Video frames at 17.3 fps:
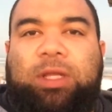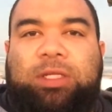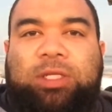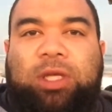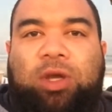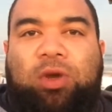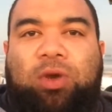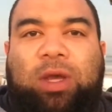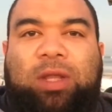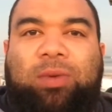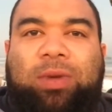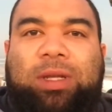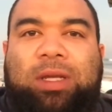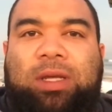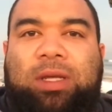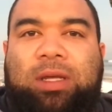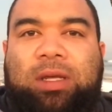So I don't
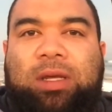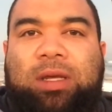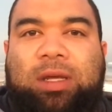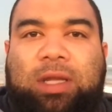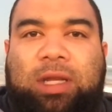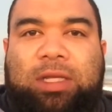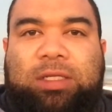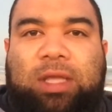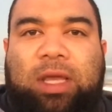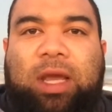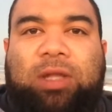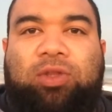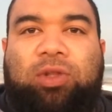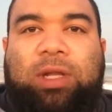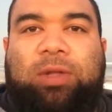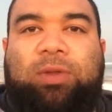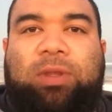wanna rest staying out
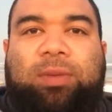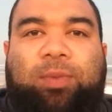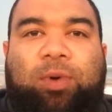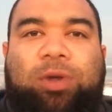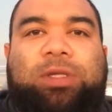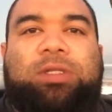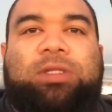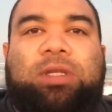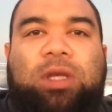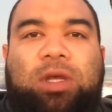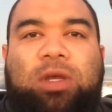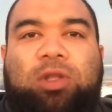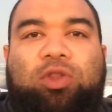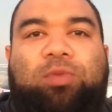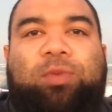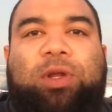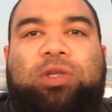too late to the boys,
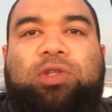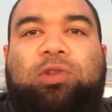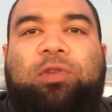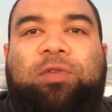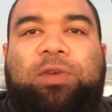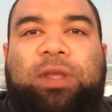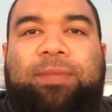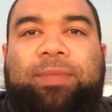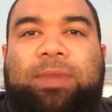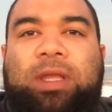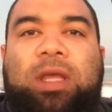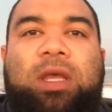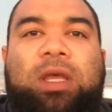tomorrow school for them.